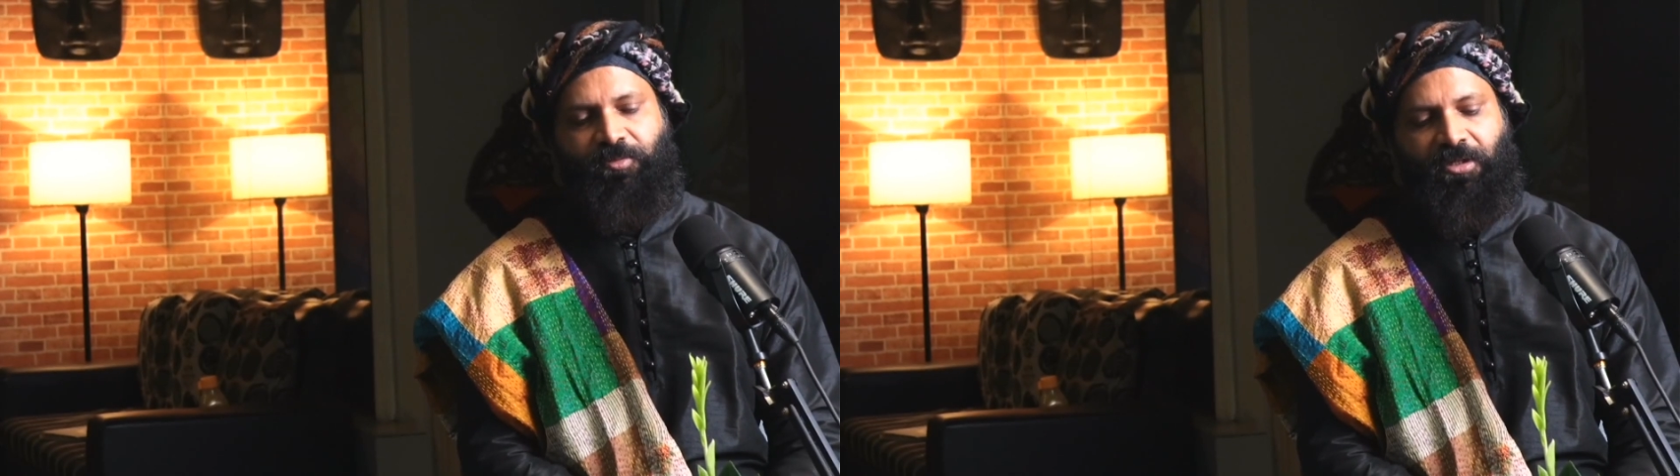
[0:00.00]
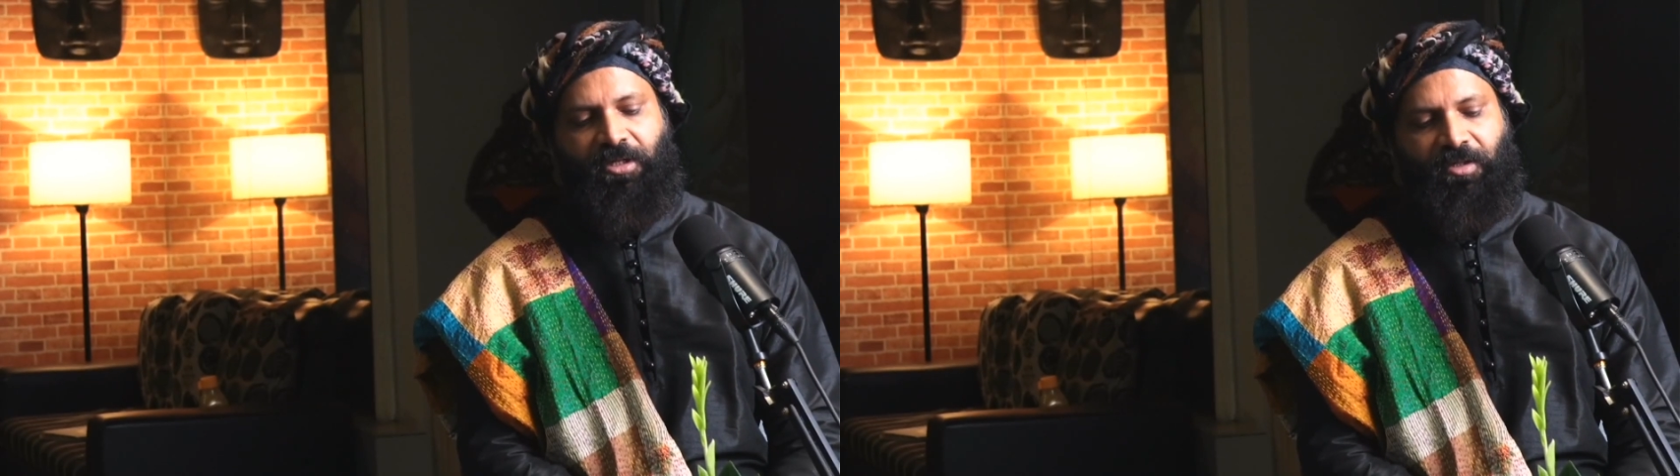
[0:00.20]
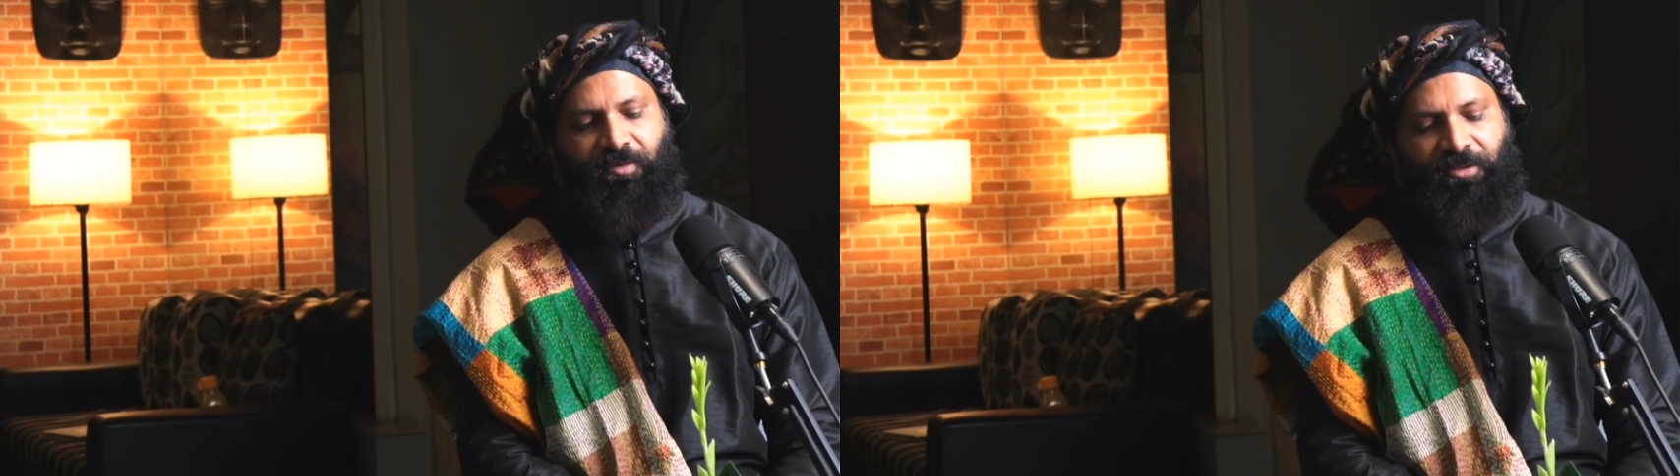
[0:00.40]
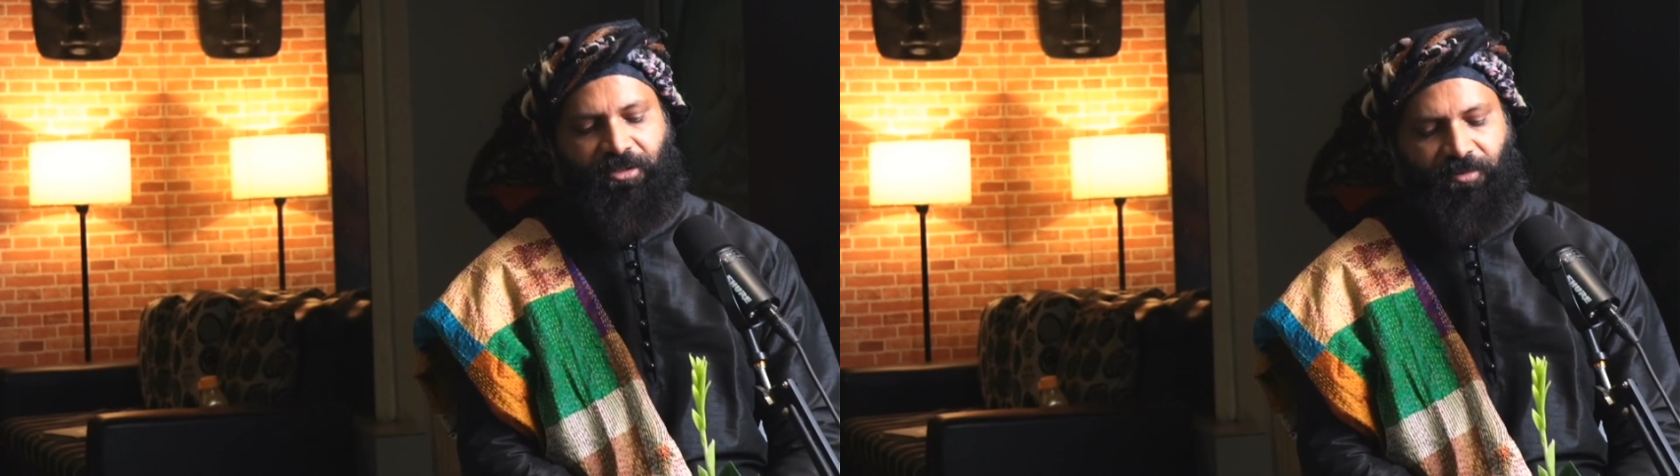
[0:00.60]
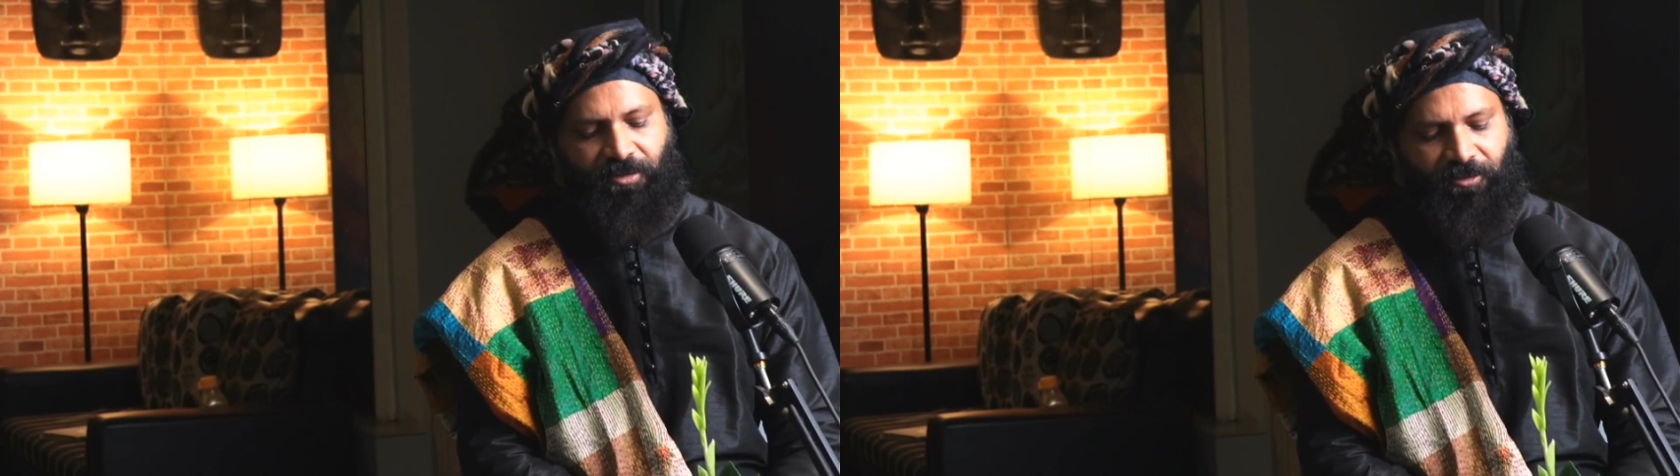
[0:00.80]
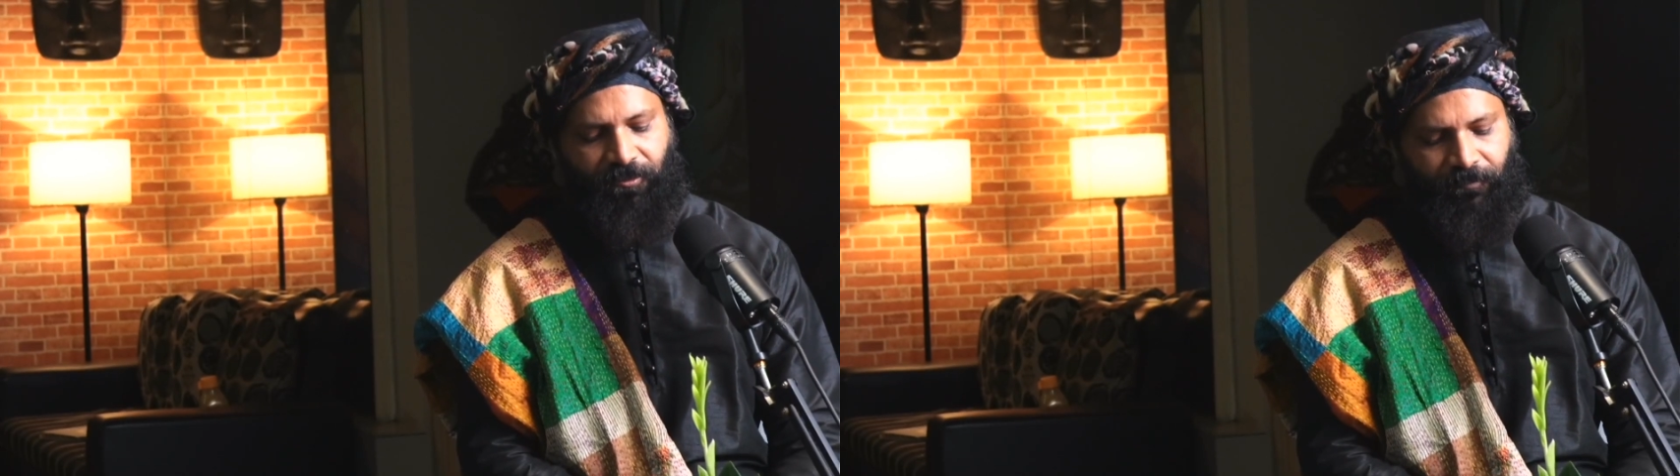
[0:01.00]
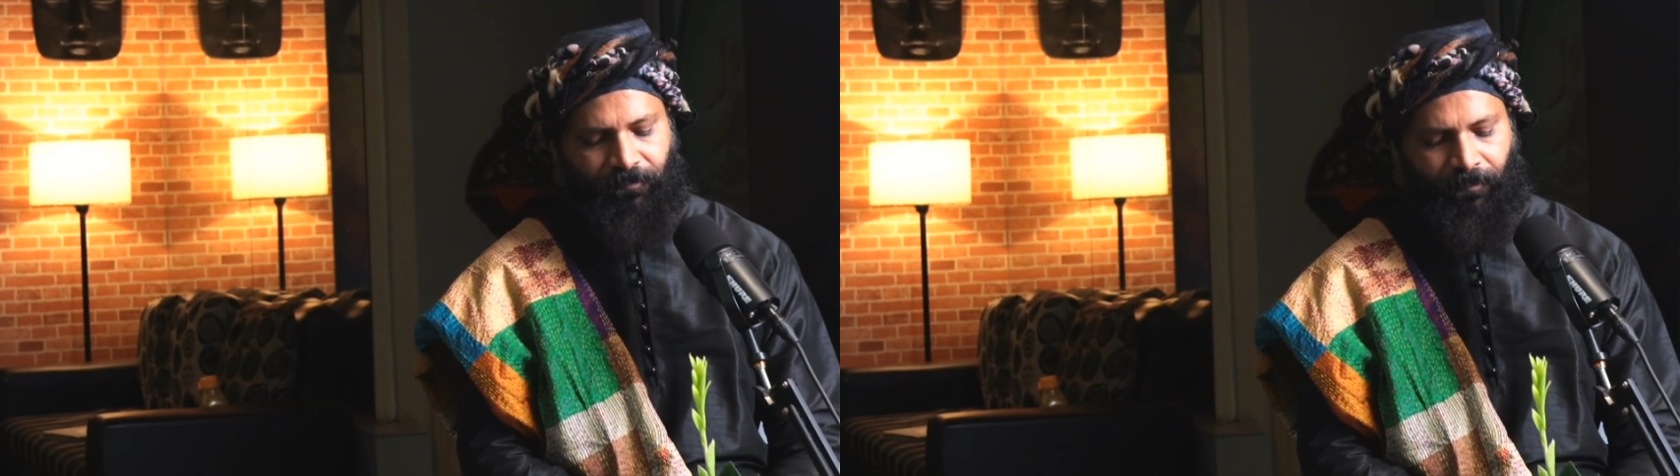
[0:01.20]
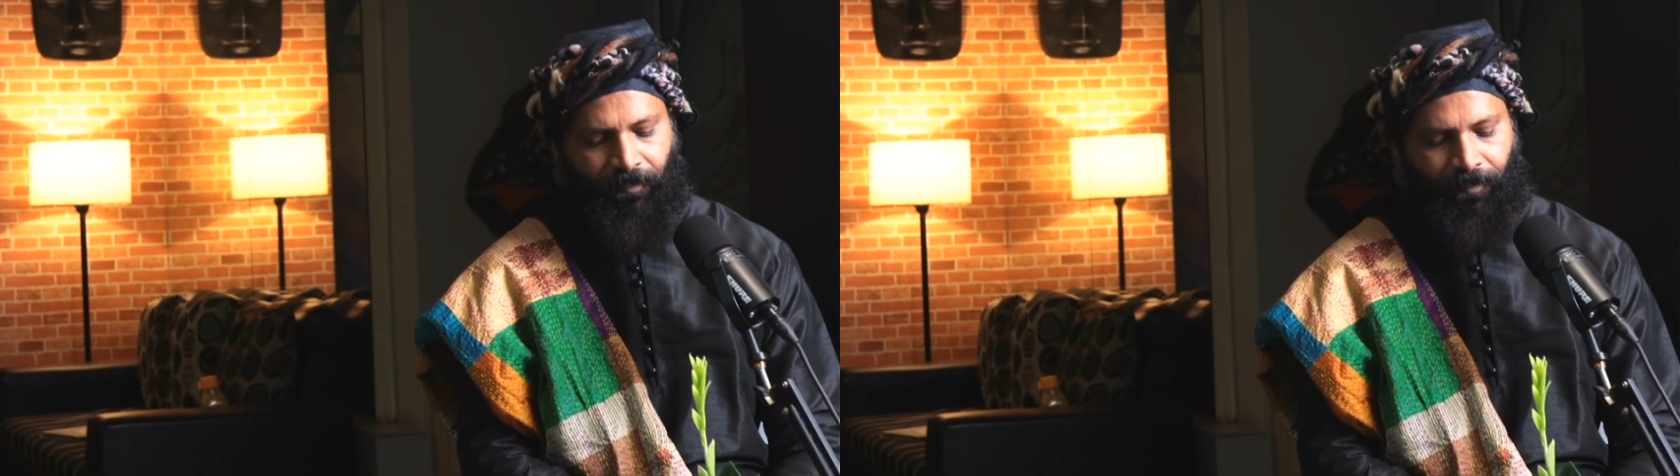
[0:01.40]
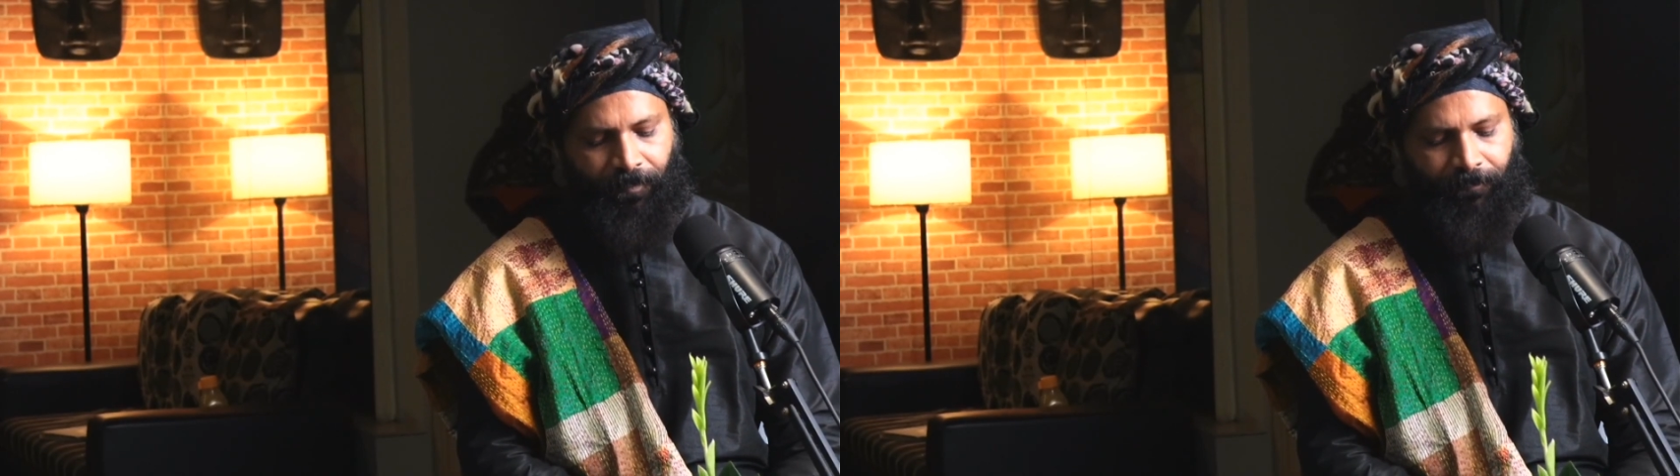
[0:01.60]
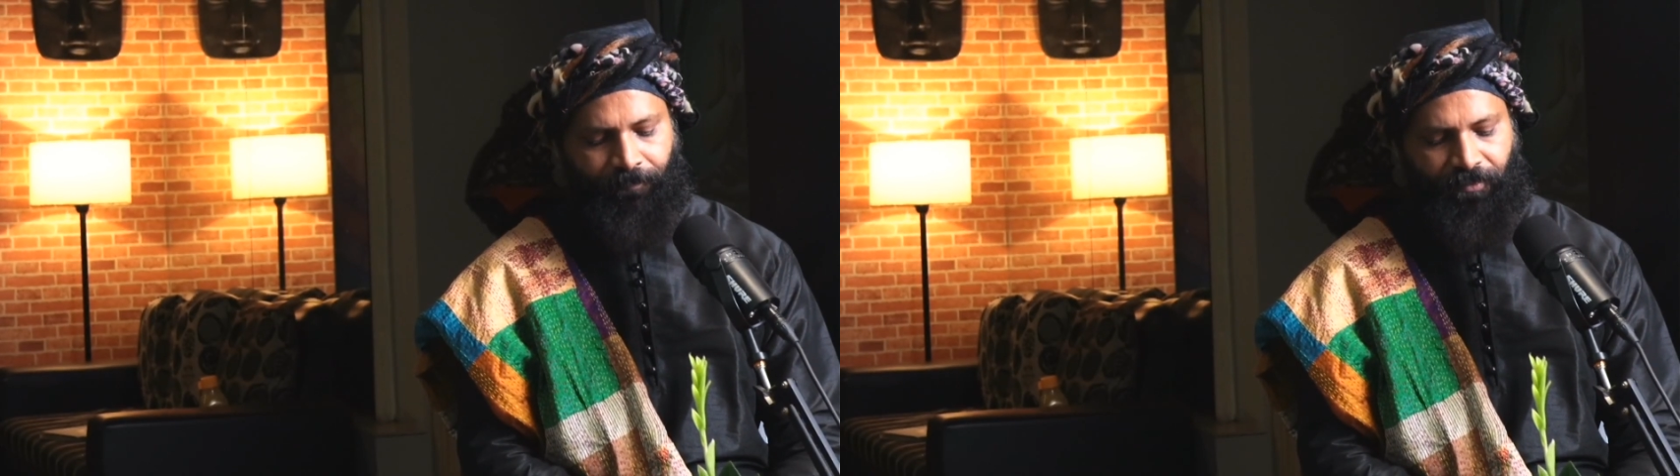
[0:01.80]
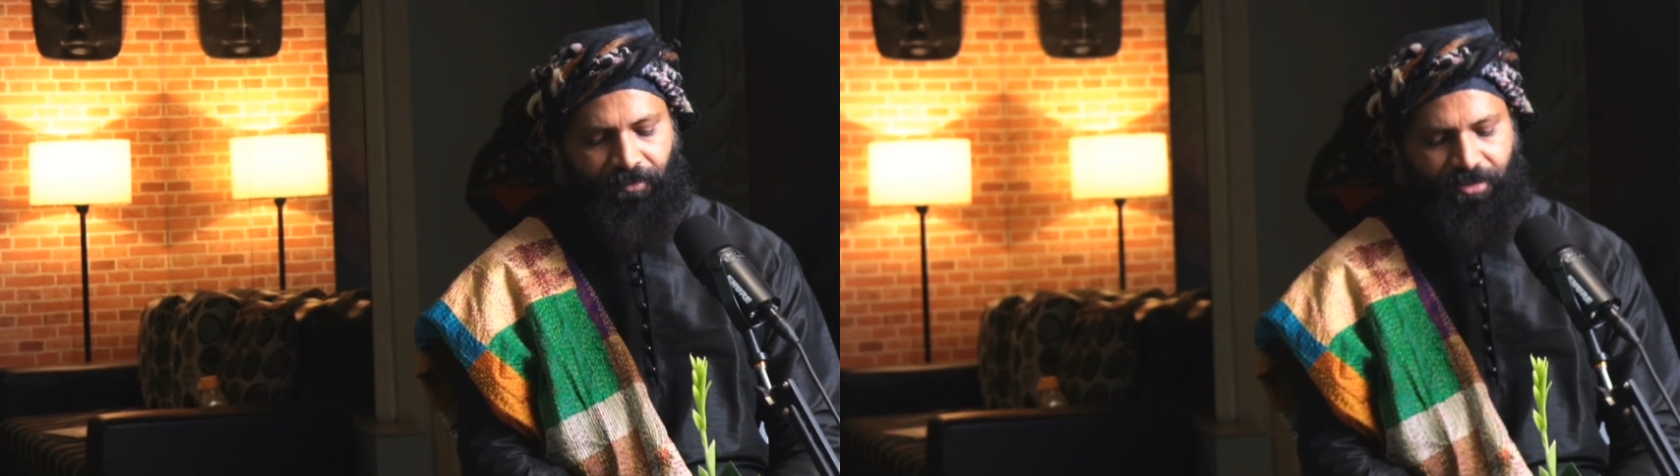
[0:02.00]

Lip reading: accountable as